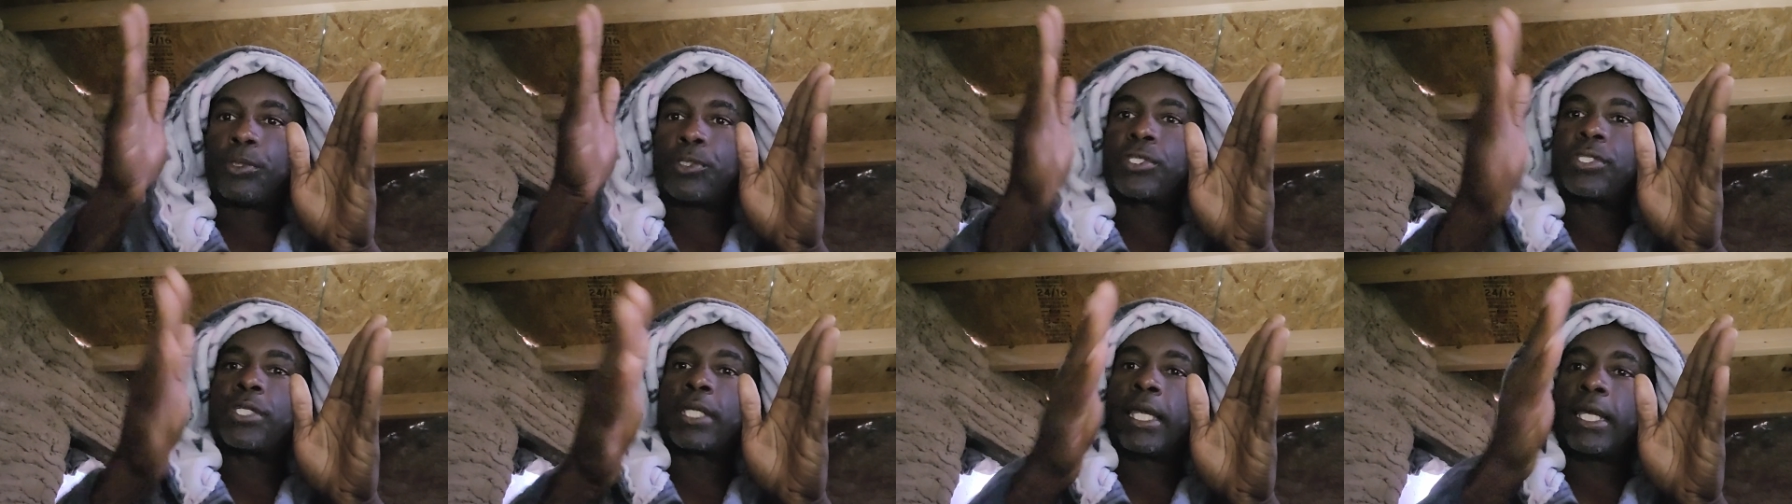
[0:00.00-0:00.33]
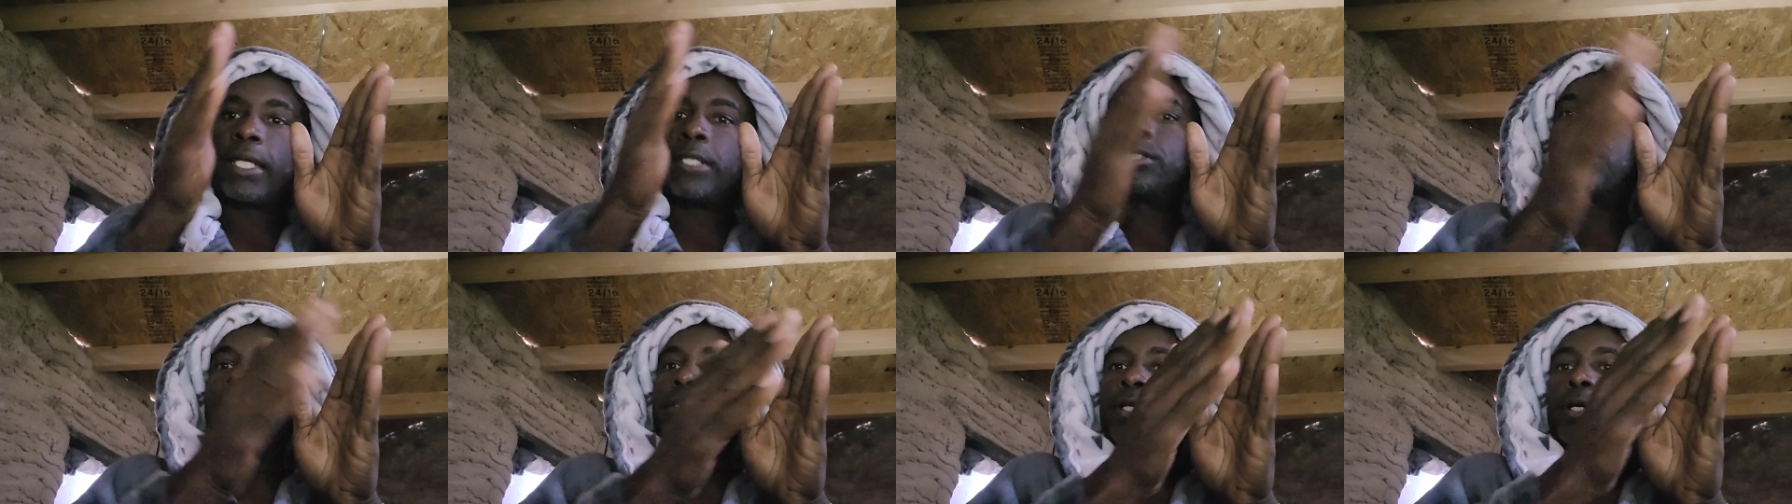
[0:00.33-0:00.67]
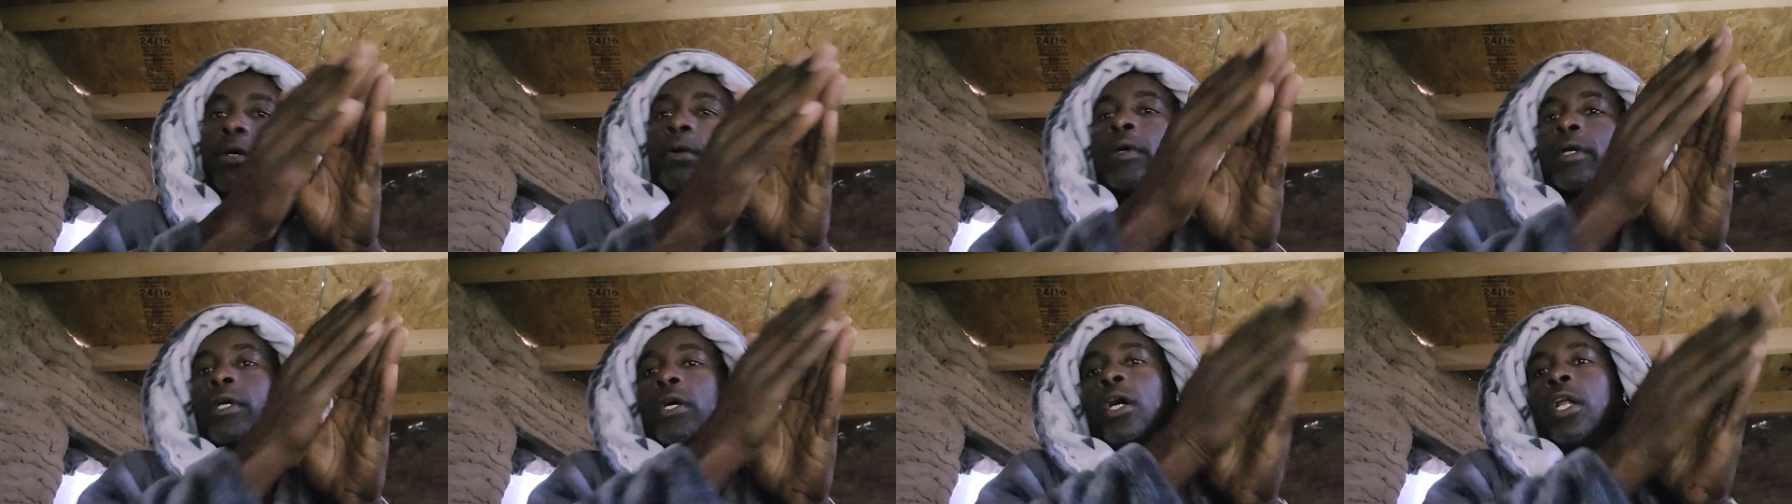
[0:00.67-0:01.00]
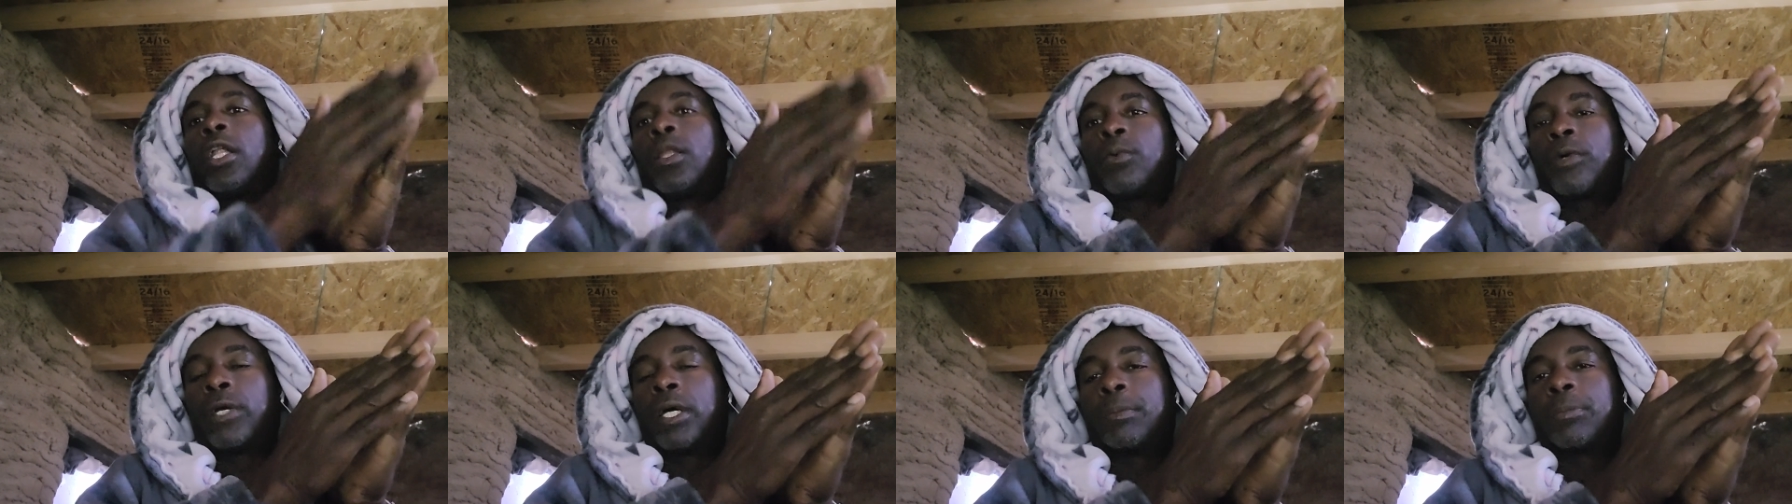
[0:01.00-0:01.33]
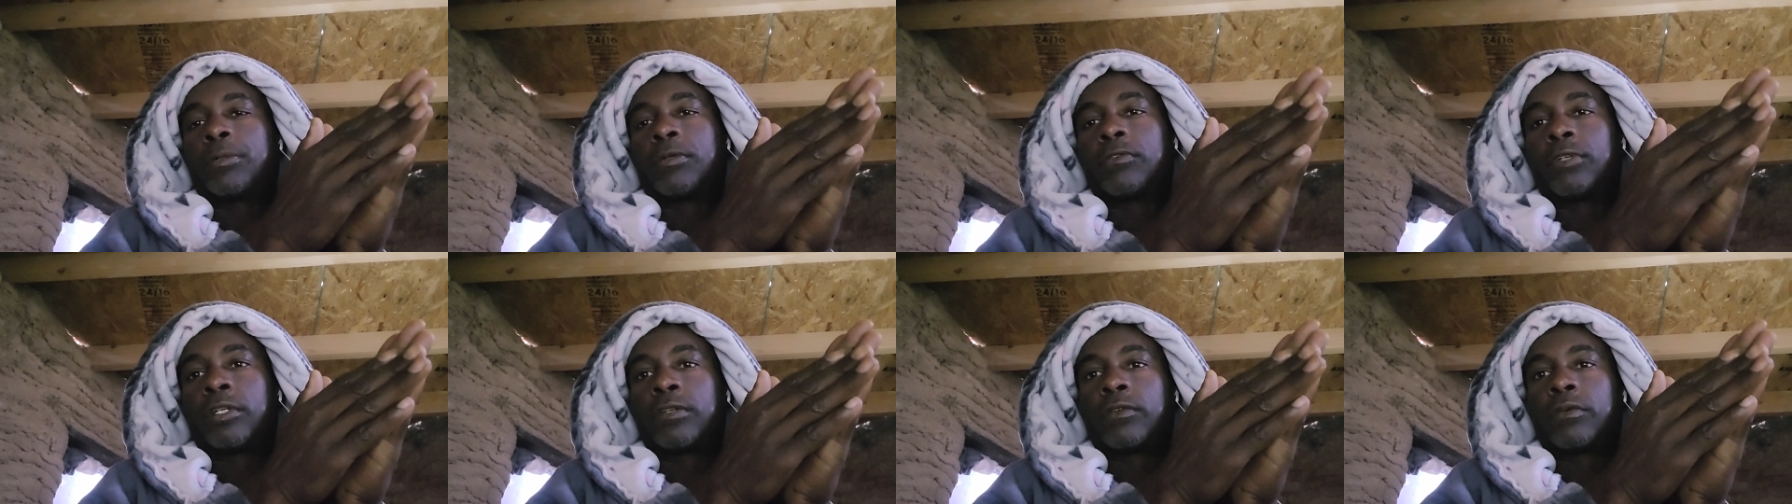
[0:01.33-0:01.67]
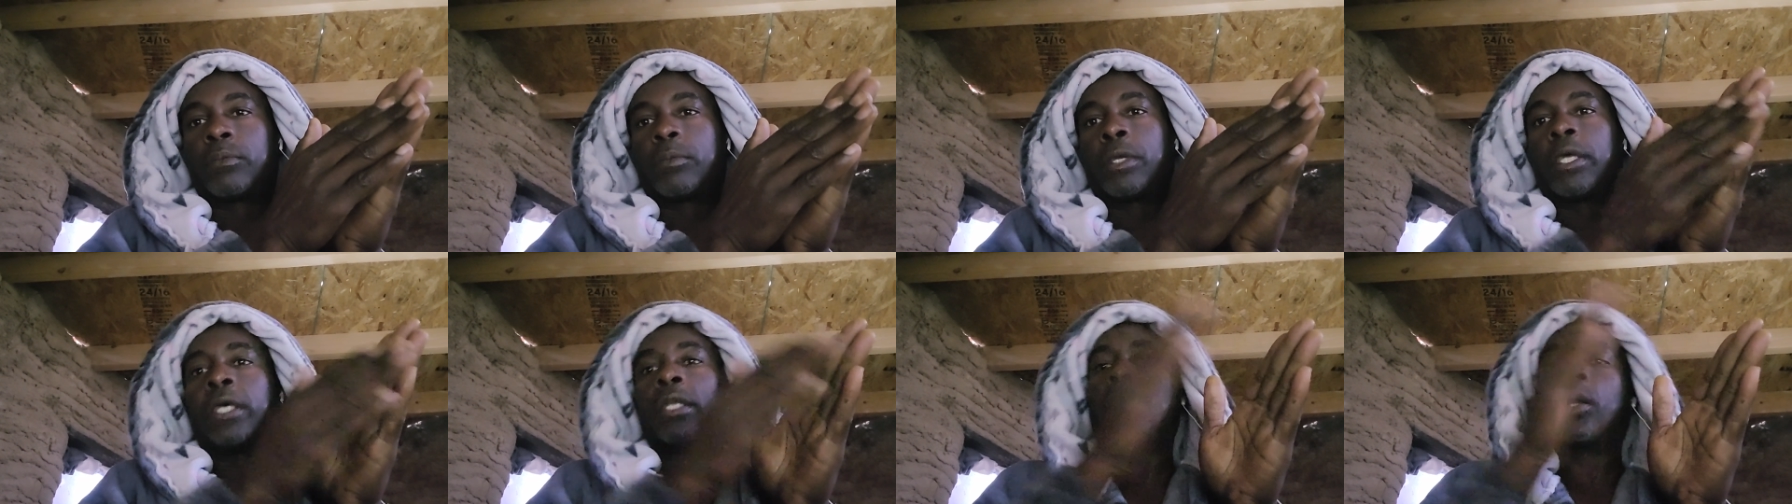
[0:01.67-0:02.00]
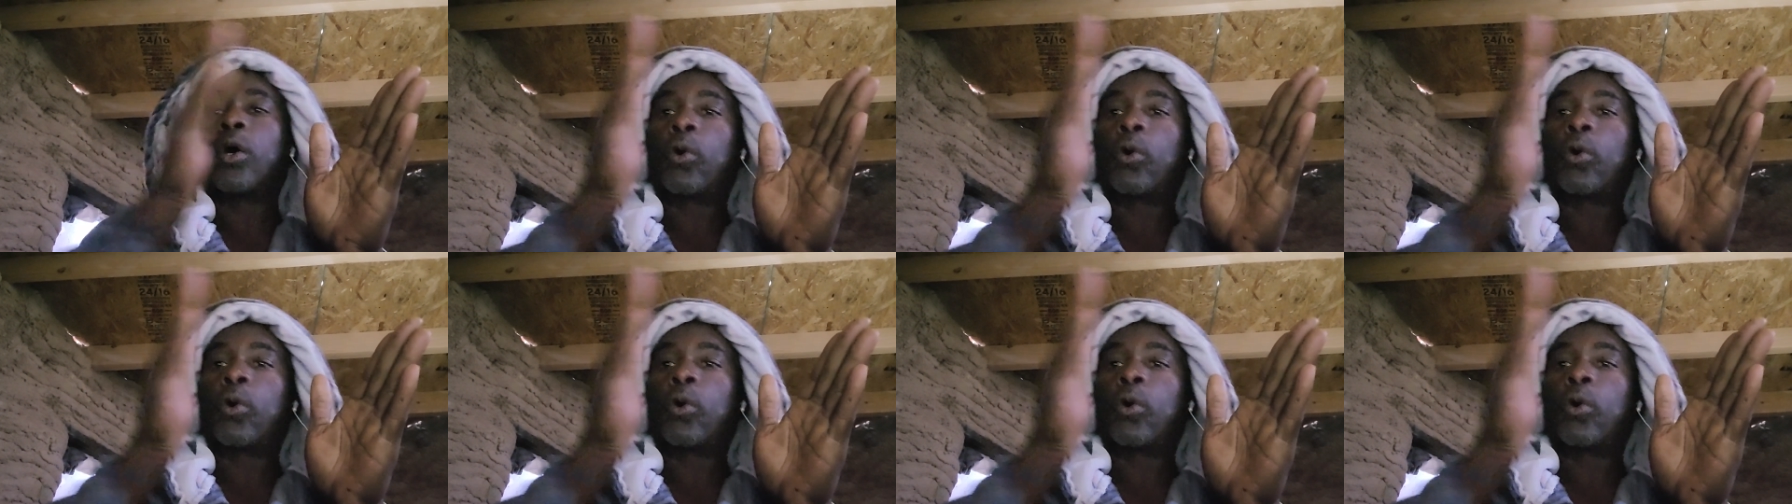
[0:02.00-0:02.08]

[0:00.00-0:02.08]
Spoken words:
stages going all the way up a riverbed,